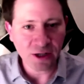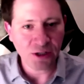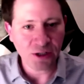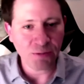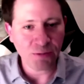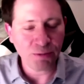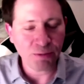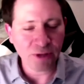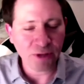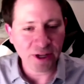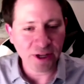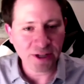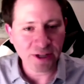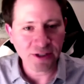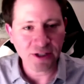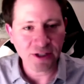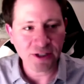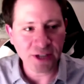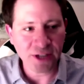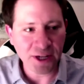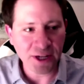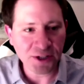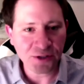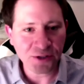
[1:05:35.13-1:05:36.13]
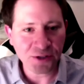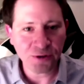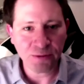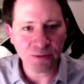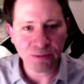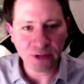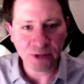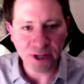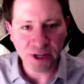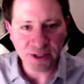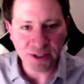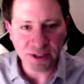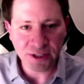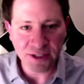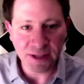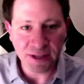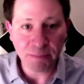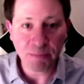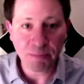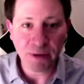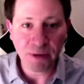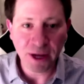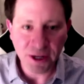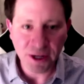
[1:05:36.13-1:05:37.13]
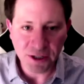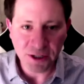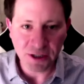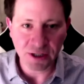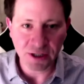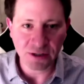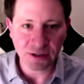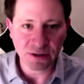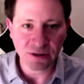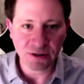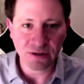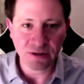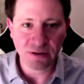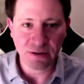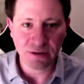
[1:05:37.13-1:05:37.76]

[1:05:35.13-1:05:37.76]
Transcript: to place the sensor in places that patients